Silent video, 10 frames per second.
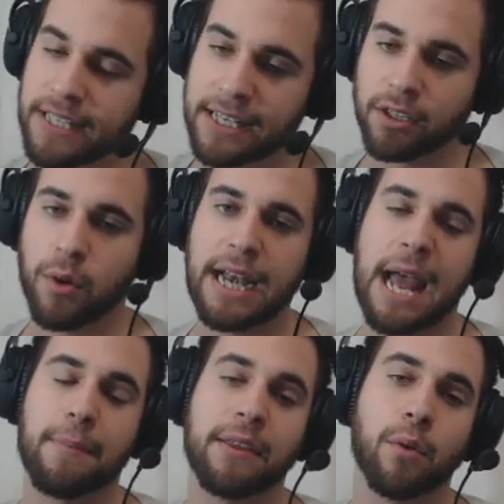Didn't quite
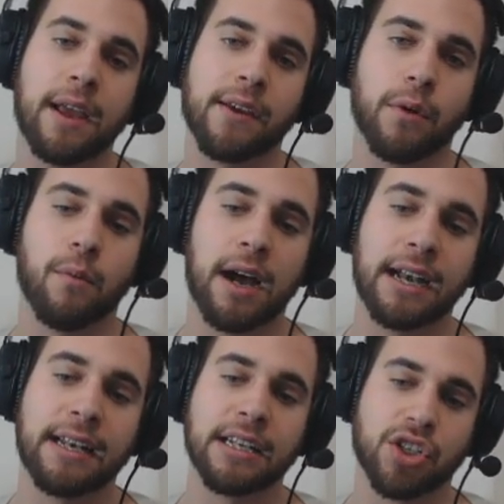happen the way that we
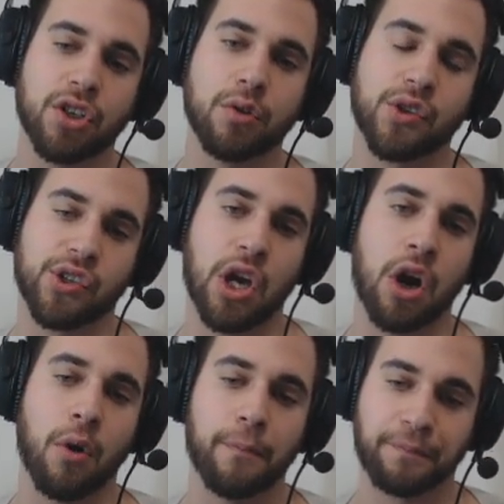wanted it to,
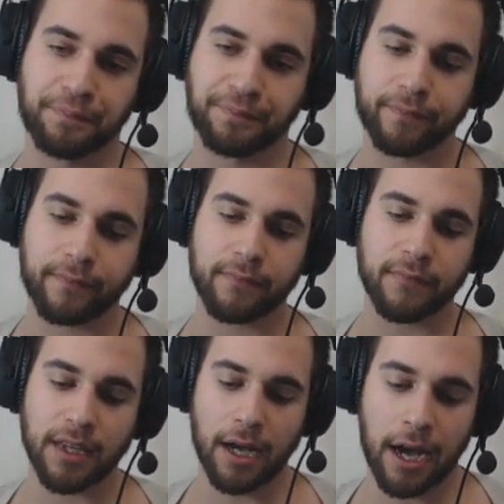so...
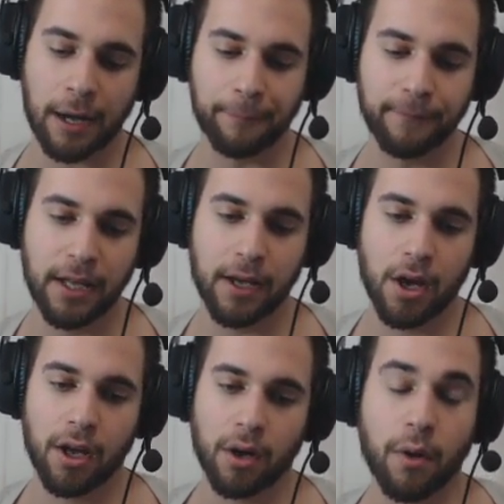
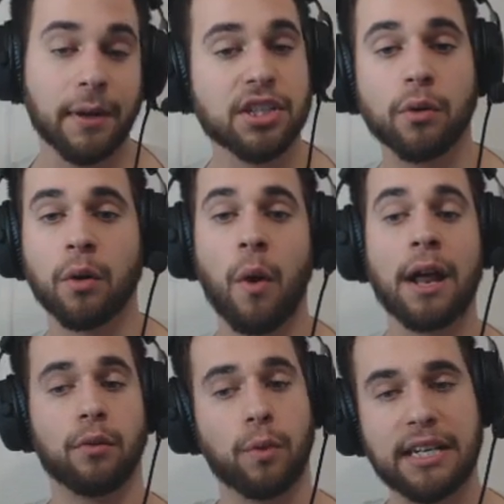we went
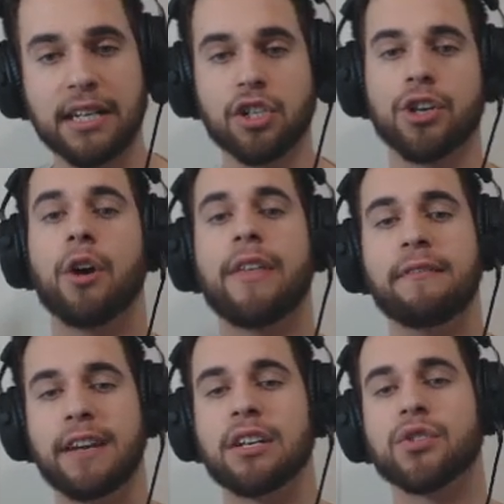2-1. We did show
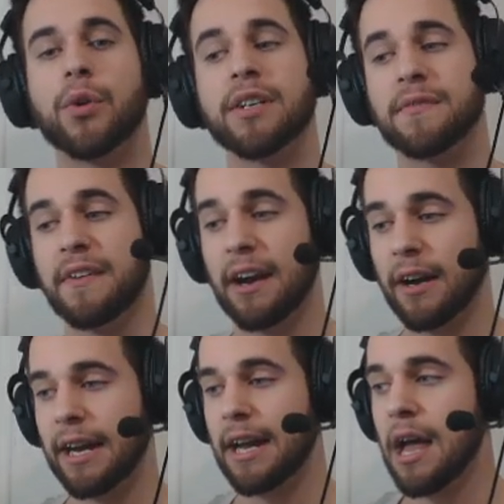that Venusaur is
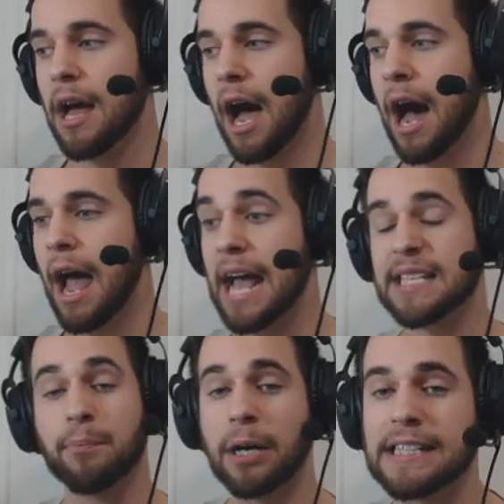very...
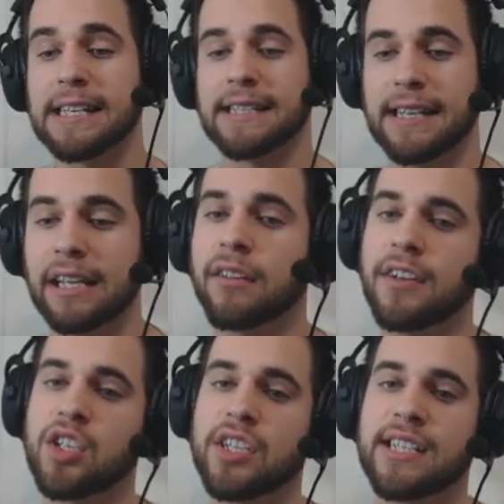has a presence in the
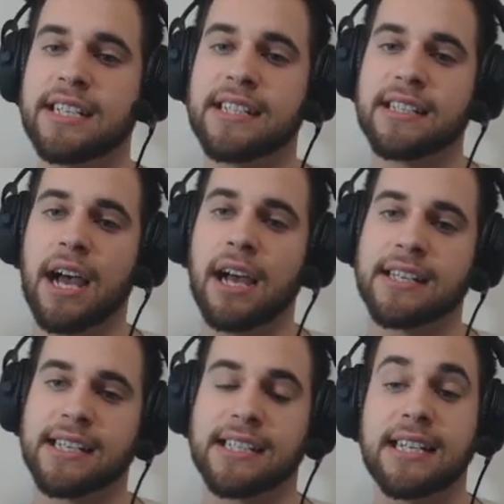
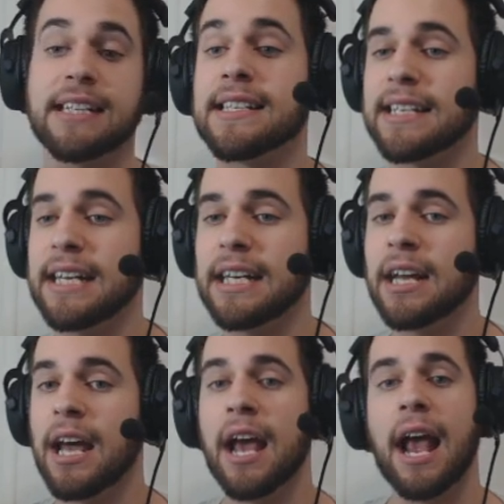VGC 16
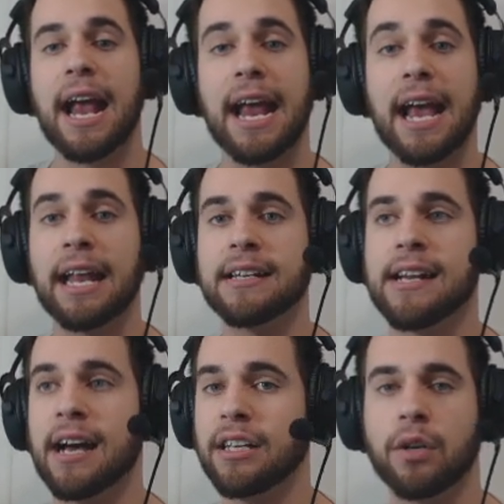scene,
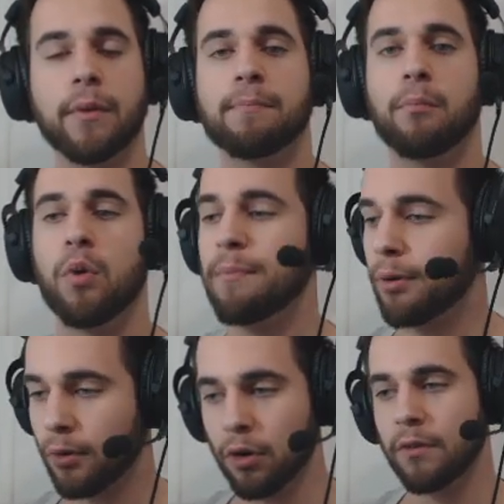and, you know, we
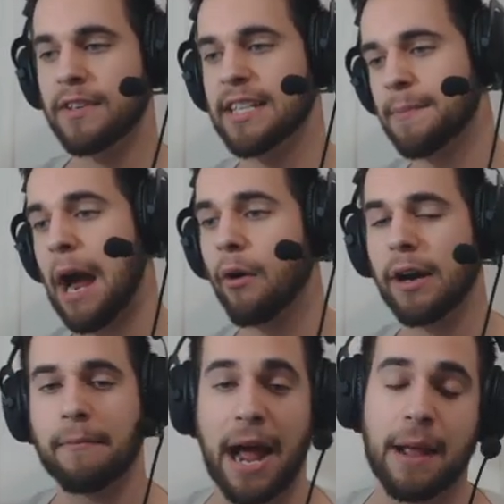proved its
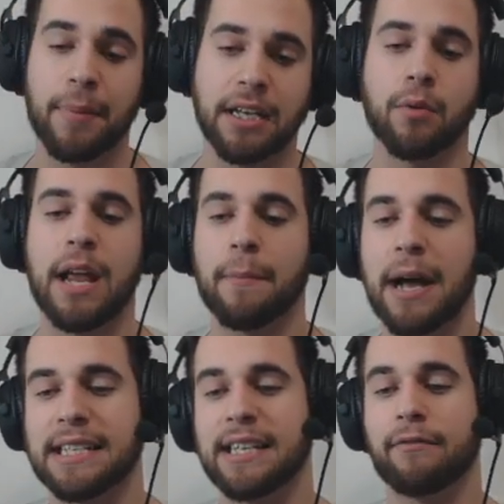power, in my opinion. We had a
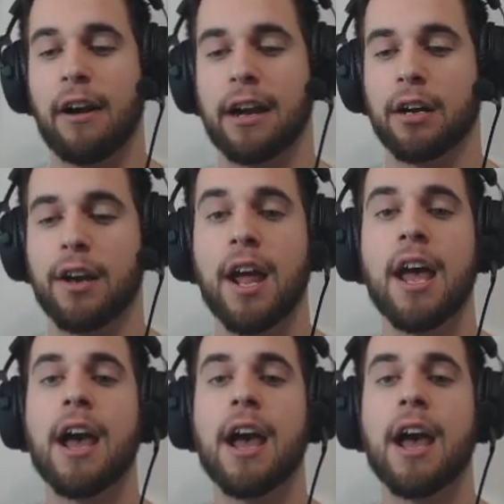positive record.